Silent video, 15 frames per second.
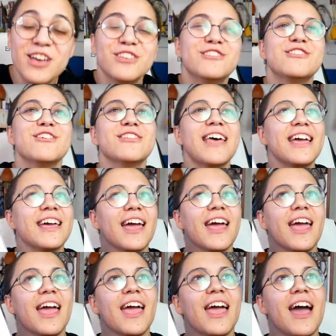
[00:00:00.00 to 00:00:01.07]
so, like,
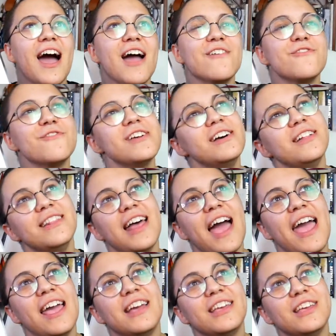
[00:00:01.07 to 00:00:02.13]
I feel
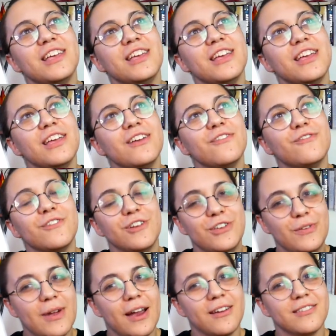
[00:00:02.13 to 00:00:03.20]
like for
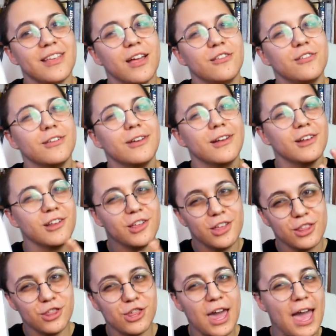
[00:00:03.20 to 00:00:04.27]
you air signs, you gotta
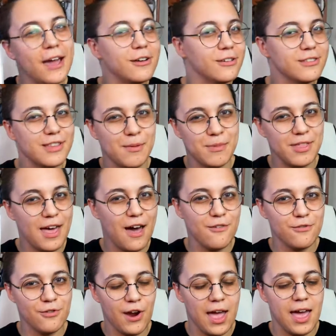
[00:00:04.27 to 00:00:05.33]
channel some of that
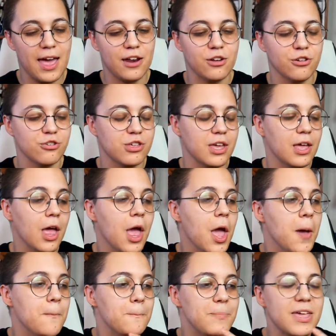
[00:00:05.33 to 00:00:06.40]
Freya energy.
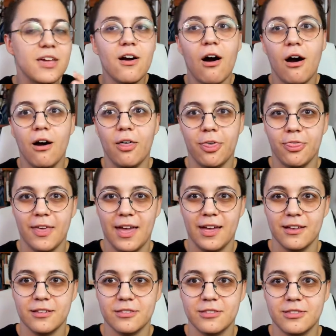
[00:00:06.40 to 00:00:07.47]
Be all
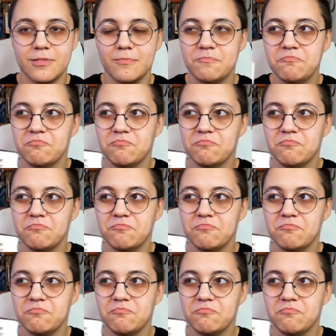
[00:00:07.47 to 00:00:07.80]
things.